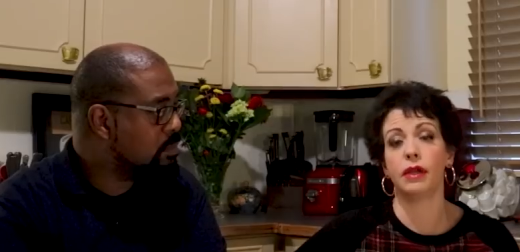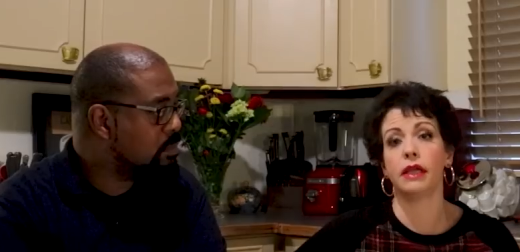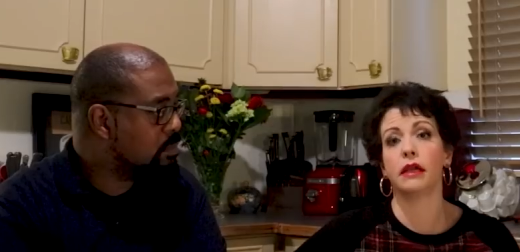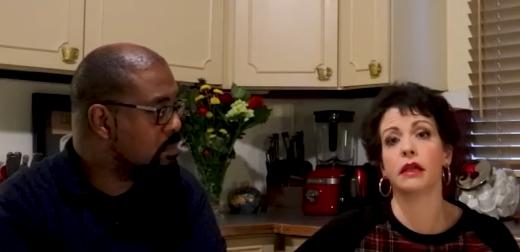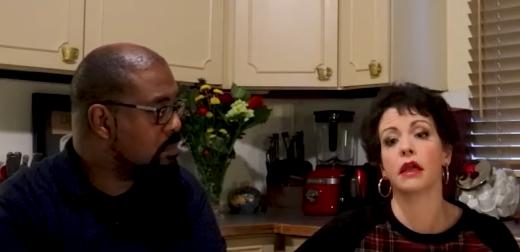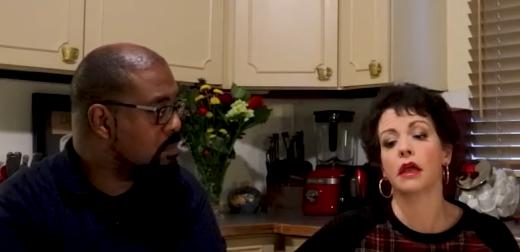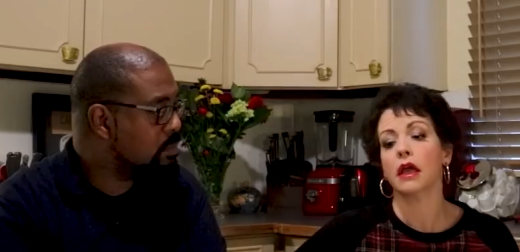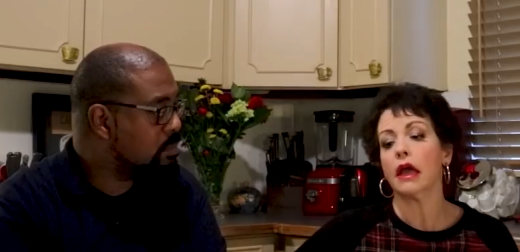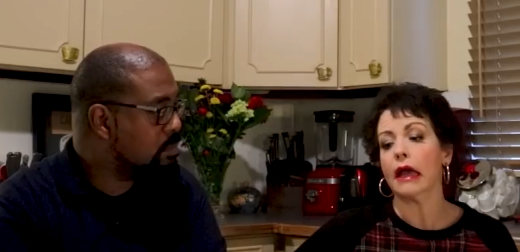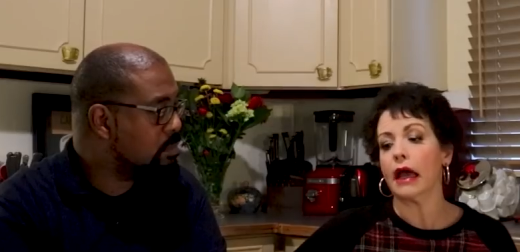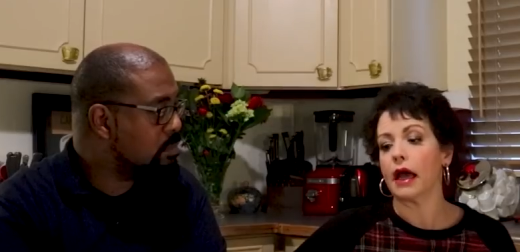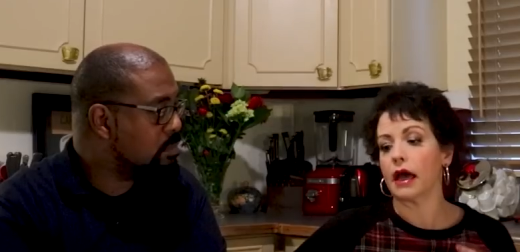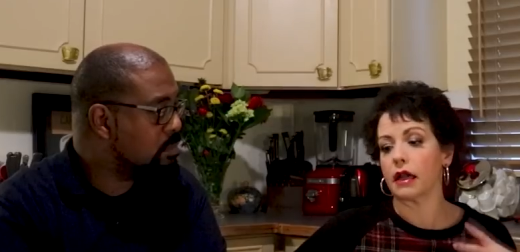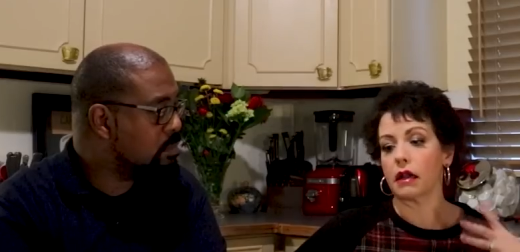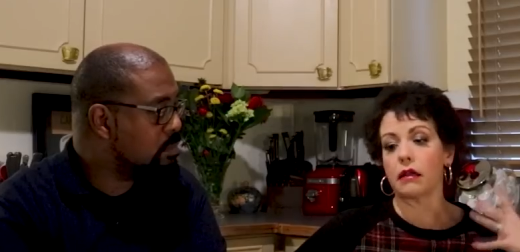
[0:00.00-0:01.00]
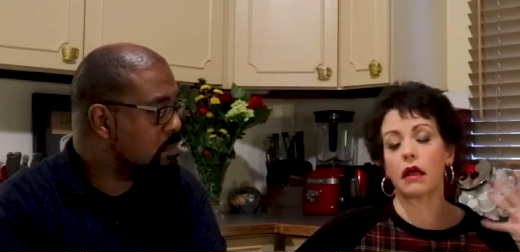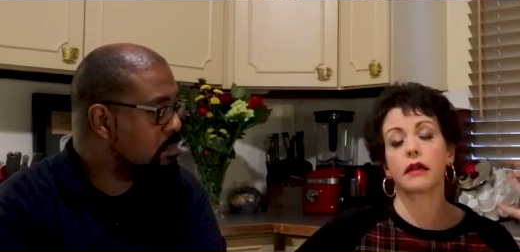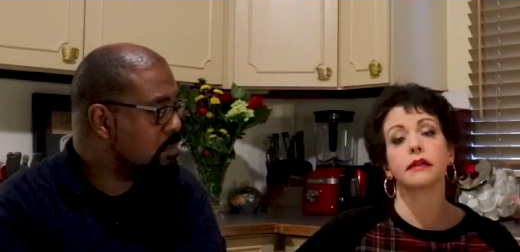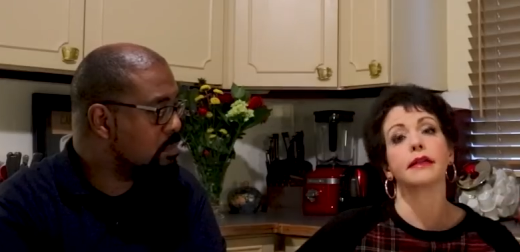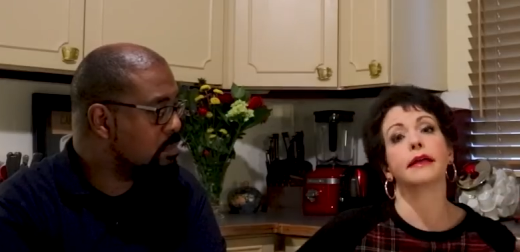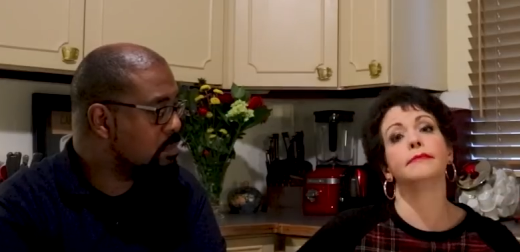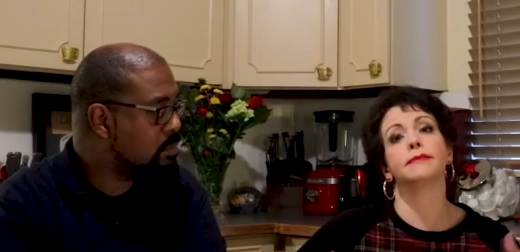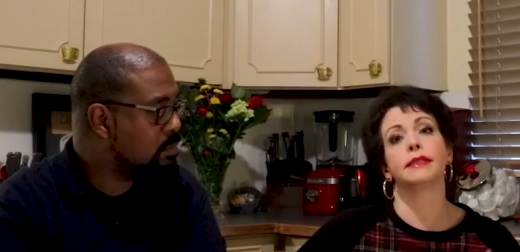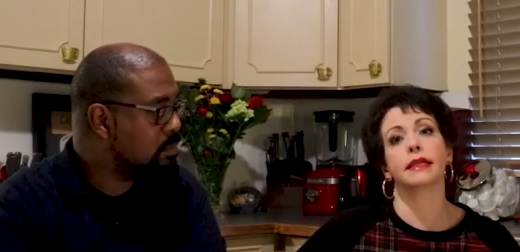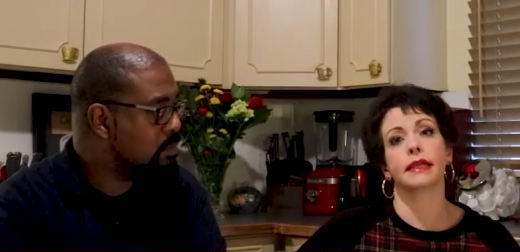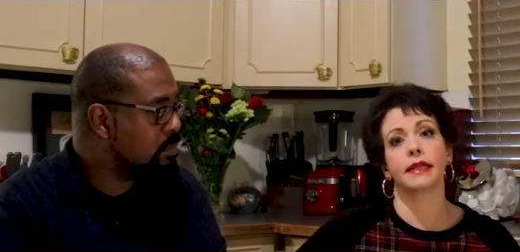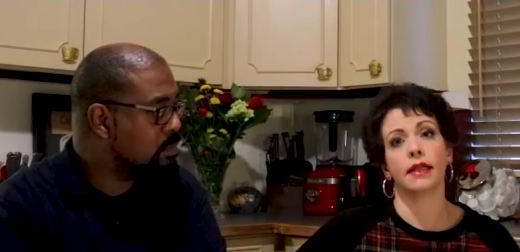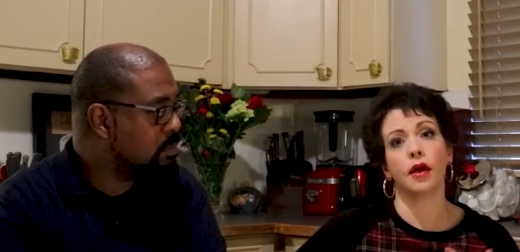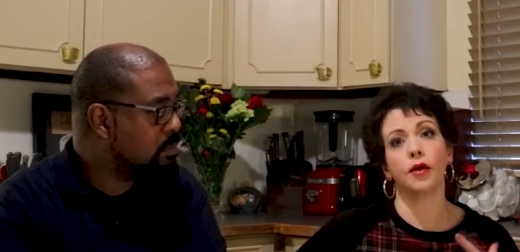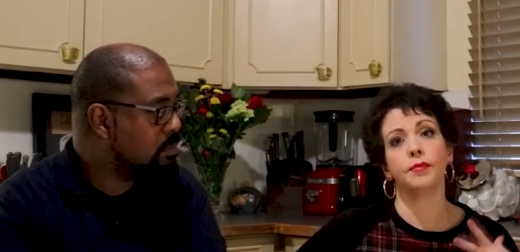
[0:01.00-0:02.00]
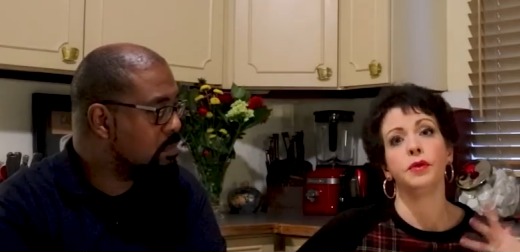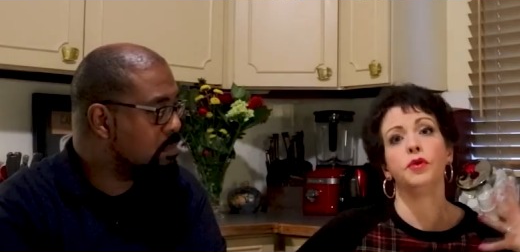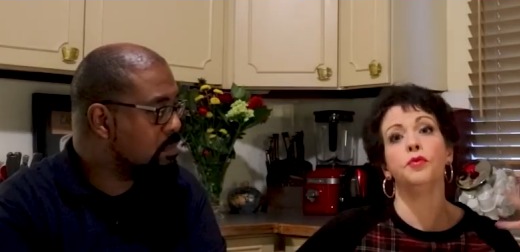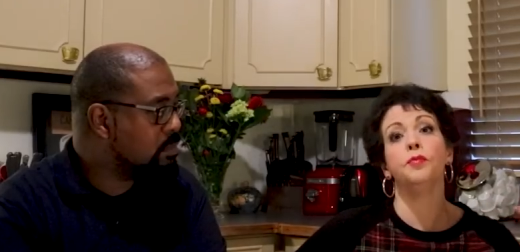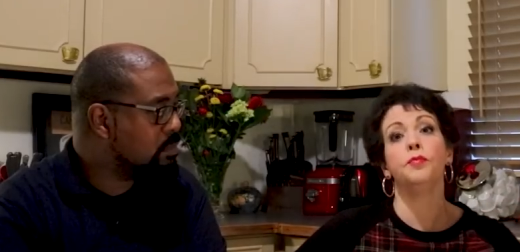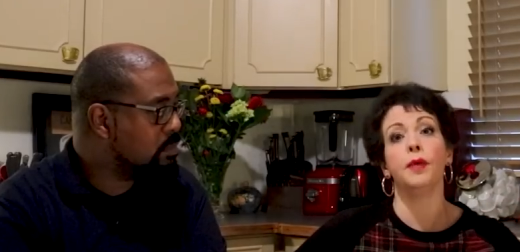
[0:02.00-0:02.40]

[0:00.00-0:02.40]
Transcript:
Speaker 1: week. And a lot of times it can help you